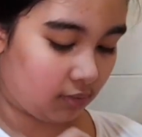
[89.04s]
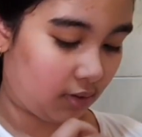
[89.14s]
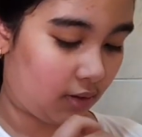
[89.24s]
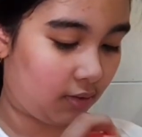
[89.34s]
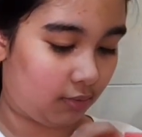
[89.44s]

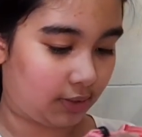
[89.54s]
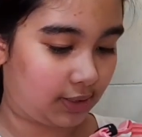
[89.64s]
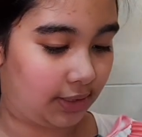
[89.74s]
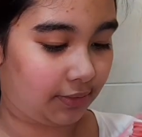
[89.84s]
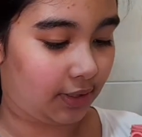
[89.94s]
Oh,
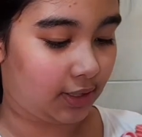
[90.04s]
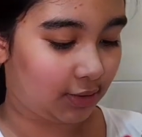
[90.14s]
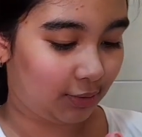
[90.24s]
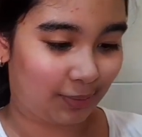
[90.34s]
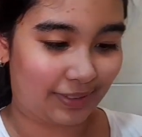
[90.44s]
let's see
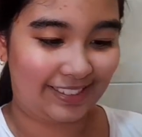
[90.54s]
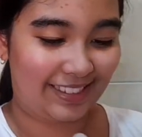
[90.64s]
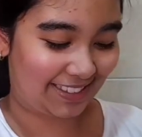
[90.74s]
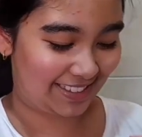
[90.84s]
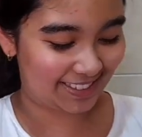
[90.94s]
first. Oh, what's
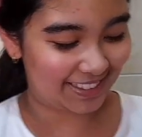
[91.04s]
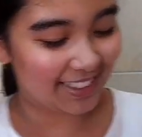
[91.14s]
this?